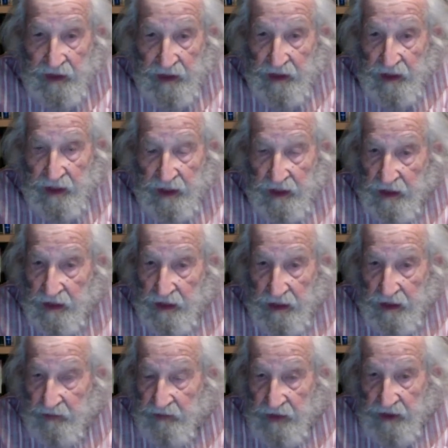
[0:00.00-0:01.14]

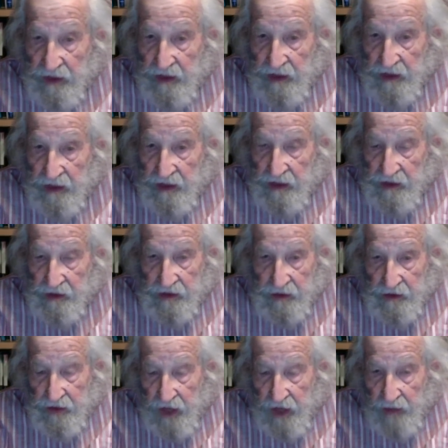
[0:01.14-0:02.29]
it's
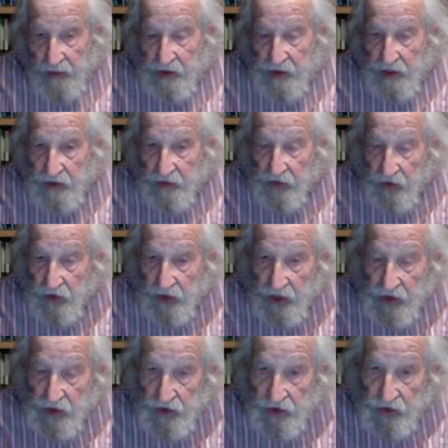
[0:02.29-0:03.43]
establishing
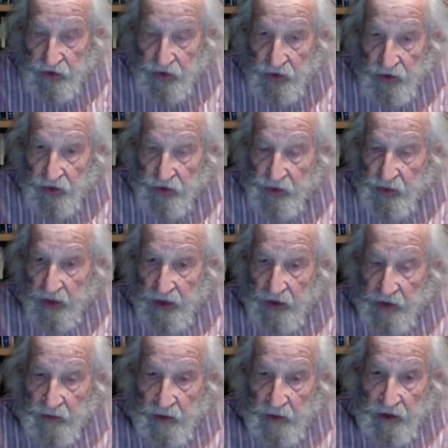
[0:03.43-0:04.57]
vocational schools throughout
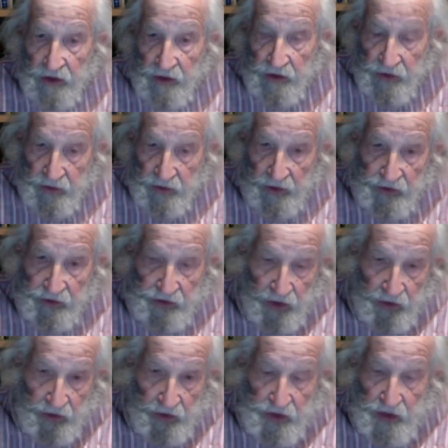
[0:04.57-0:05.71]
the world, throughout
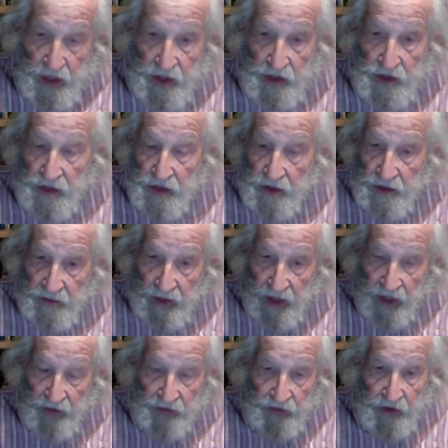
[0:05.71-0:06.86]
Southeast Asia,
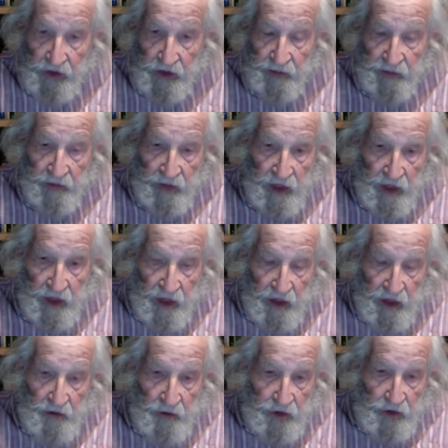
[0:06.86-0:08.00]
Africa,
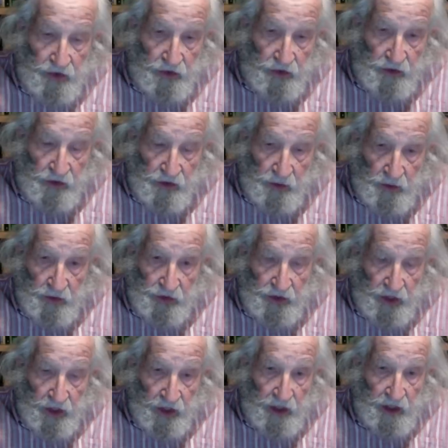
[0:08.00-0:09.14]
where students will
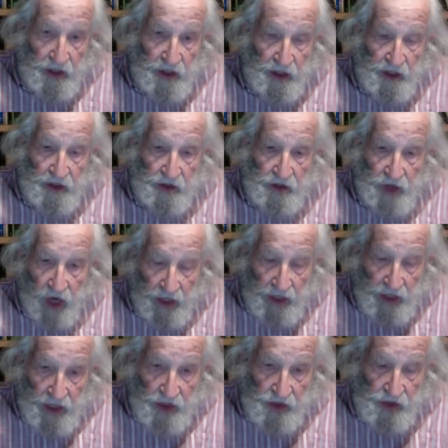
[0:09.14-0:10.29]
study
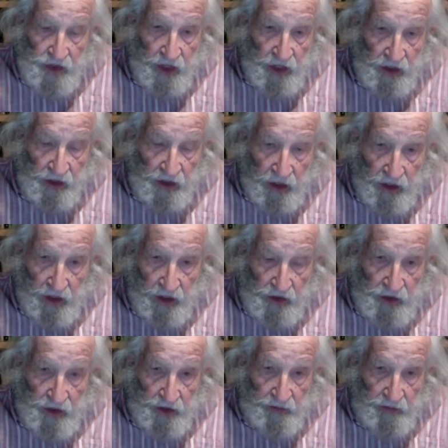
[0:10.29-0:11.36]
Chinese technology,